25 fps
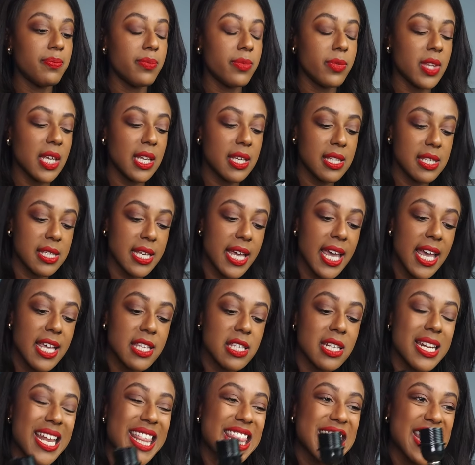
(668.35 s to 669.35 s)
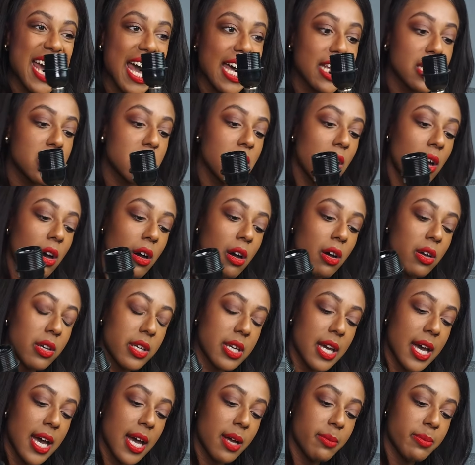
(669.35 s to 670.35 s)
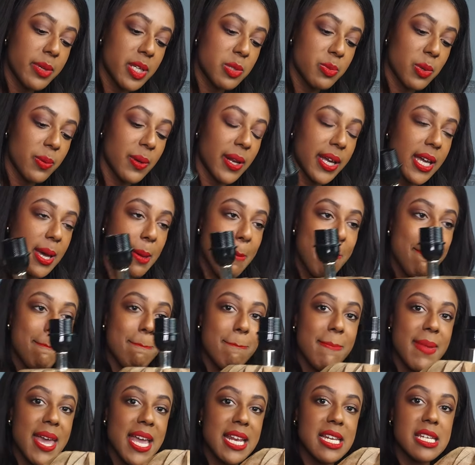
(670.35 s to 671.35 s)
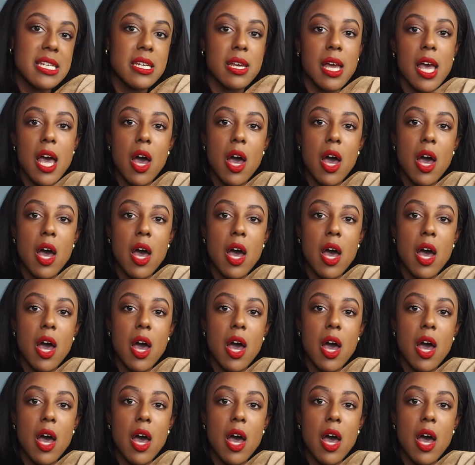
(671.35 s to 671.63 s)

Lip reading: This isn't that dark. It's probably like a mid